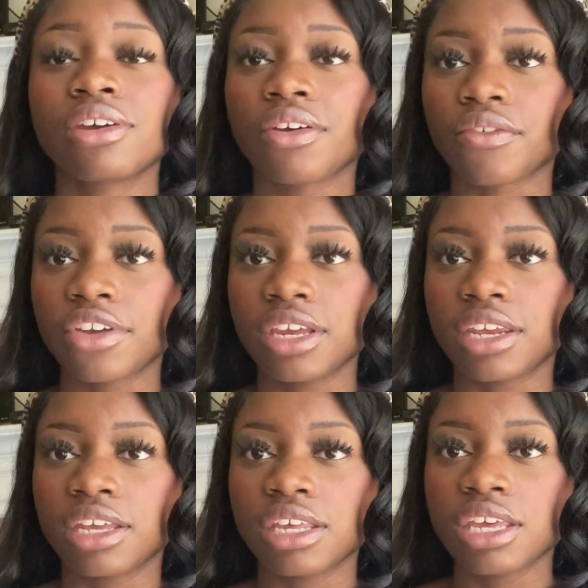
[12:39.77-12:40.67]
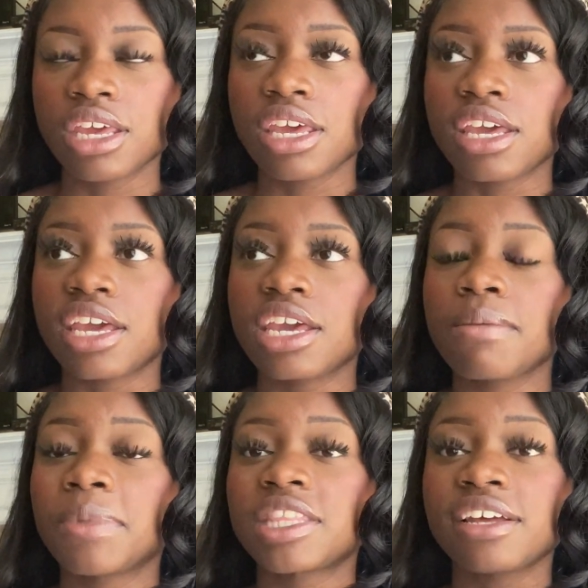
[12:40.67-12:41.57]
read it.
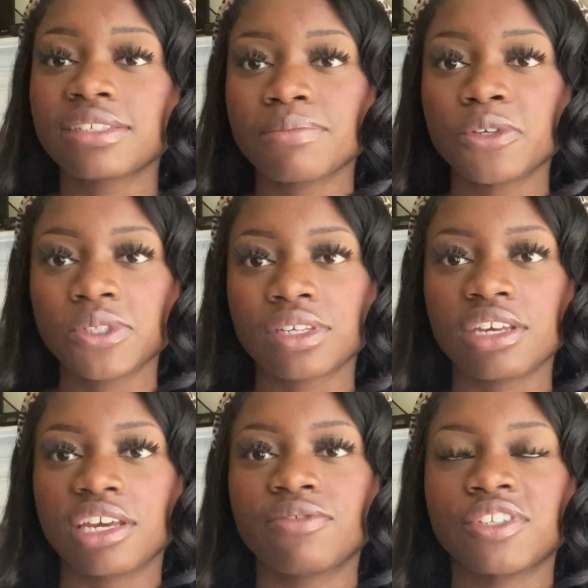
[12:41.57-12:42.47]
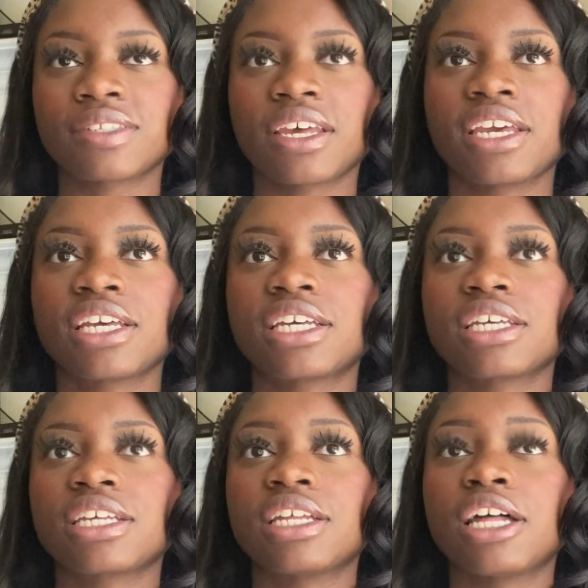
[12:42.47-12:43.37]
But that's mostly if it's like
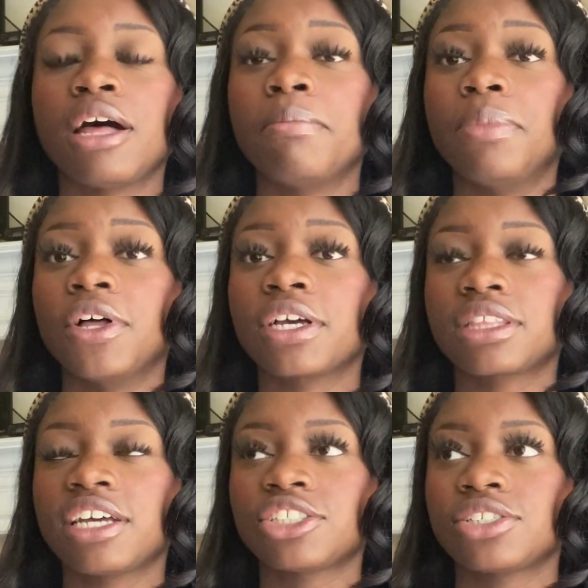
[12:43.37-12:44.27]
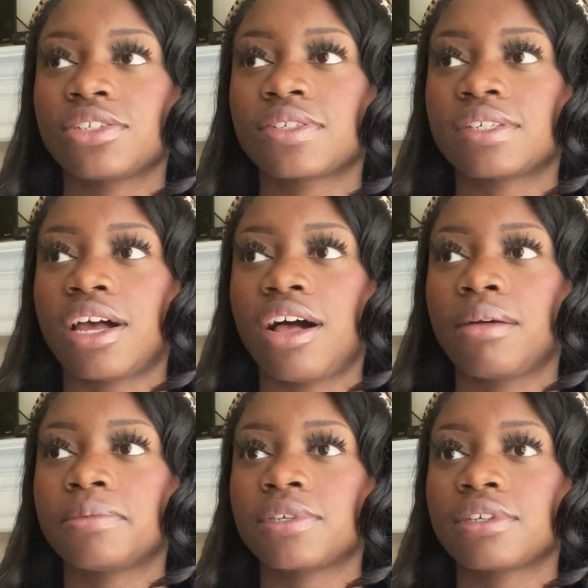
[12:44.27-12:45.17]
a book that should have
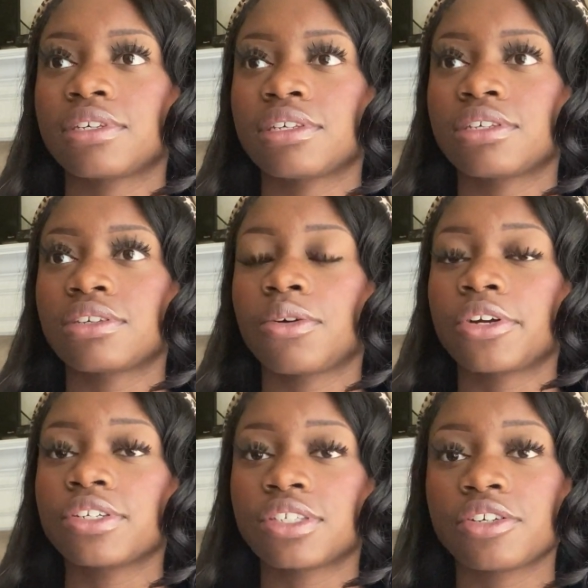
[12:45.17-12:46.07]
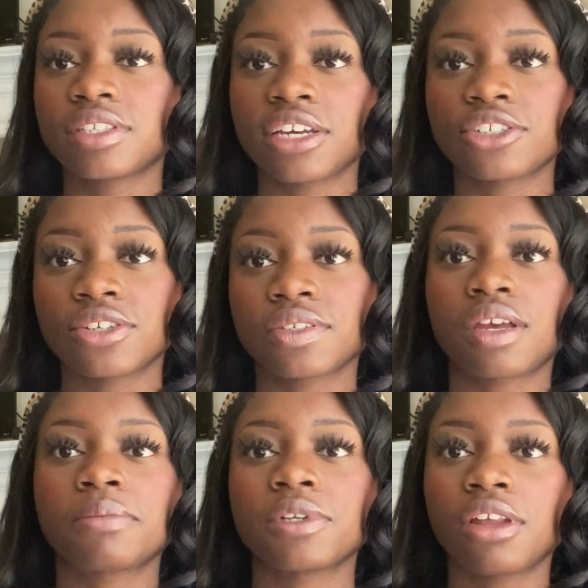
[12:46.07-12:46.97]
stopped or a series that should have
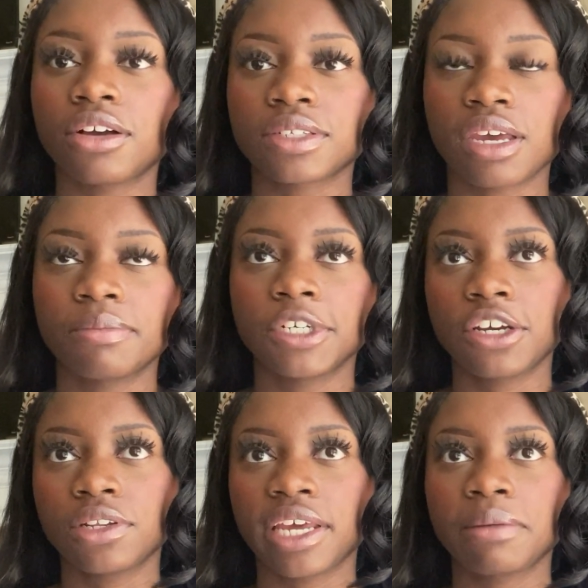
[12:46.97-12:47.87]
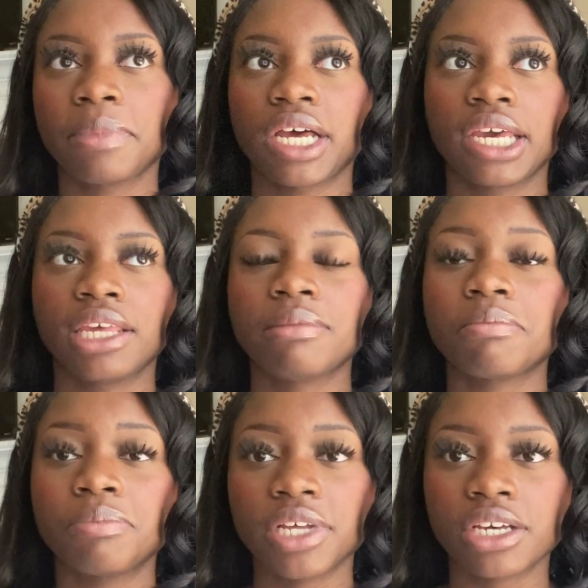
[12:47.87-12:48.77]
stopped a long time ago, like by
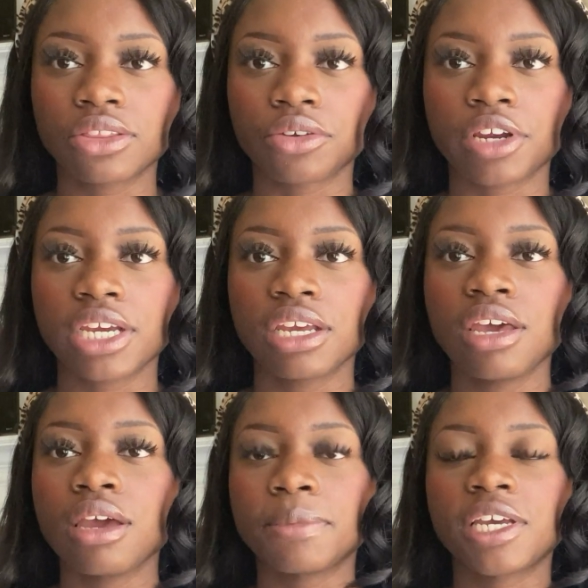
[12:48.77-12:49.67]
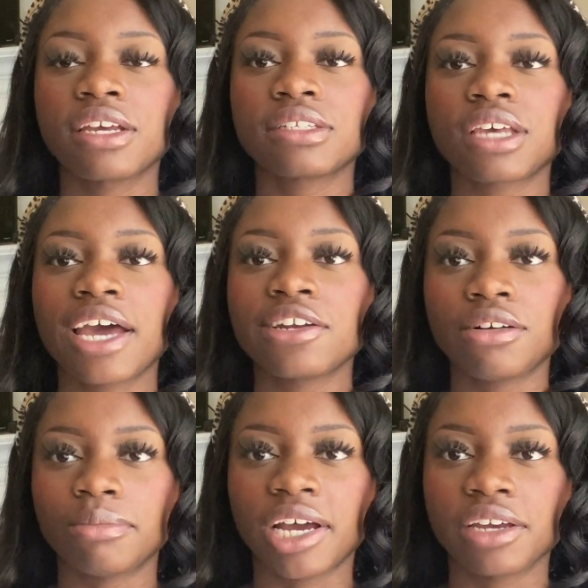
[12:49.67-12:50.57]
book 3, because I
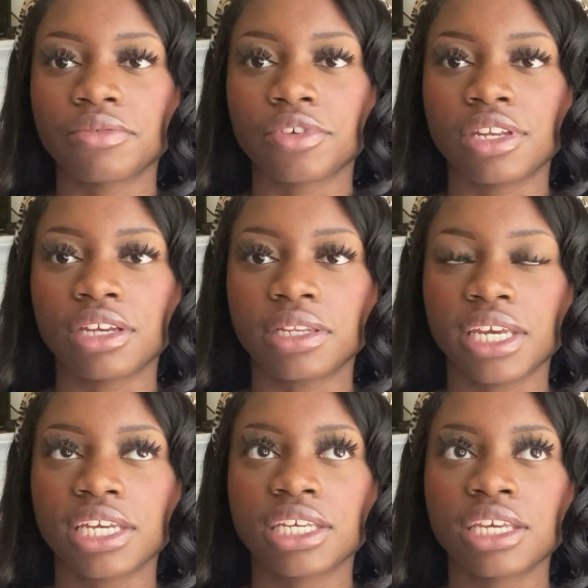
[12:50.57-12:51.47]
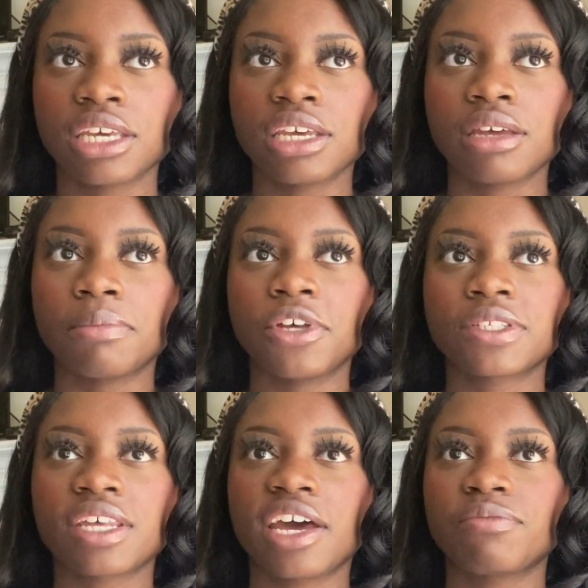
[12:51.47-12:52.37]
don't mind reading like books
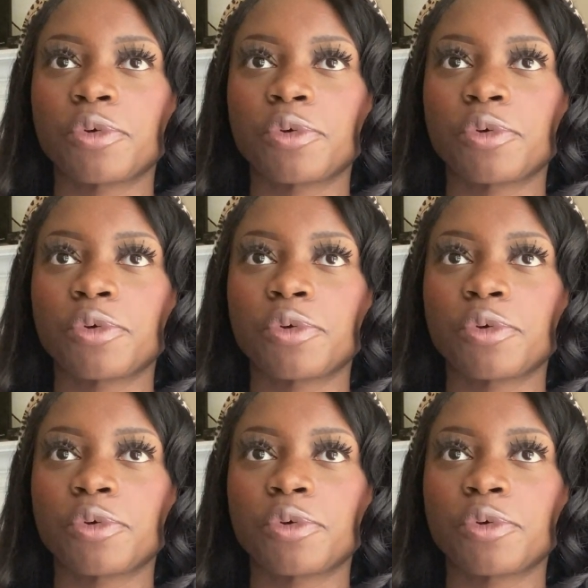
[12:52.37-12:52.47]
that have